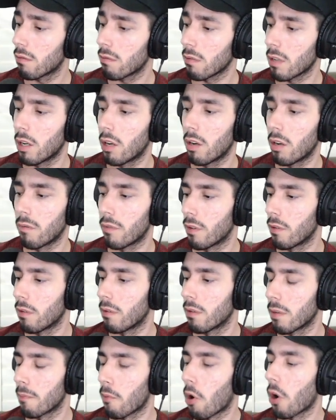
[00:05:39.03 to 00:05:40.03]

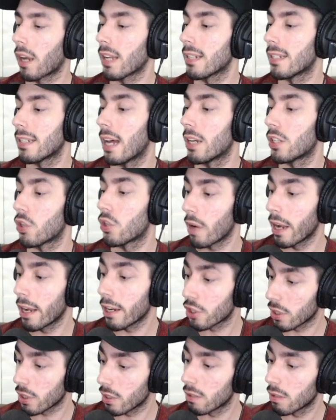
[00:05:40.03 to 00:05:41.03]
the market
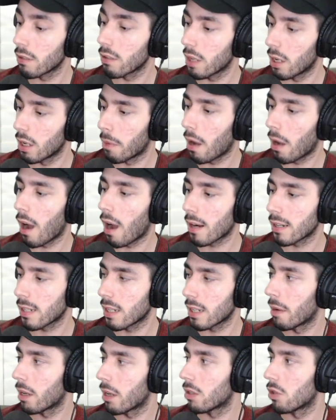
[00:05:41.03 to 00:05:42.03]
saturation in
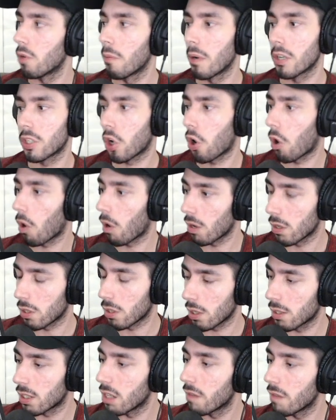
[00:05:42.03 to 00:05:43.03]
boxing, about too much cards
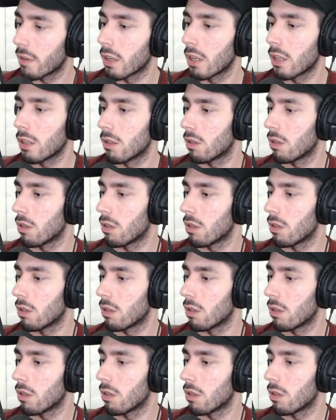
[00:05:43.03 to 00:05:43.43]
on TV,